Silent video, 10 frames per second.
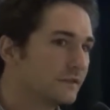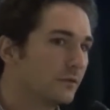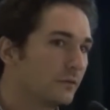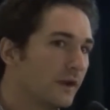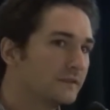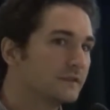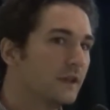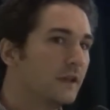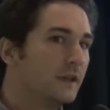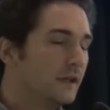that were raised
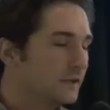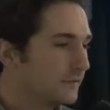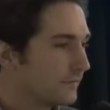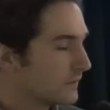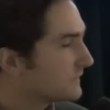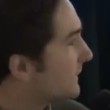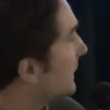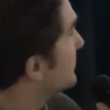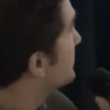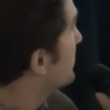in the first
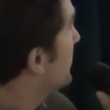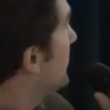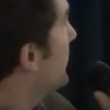stage.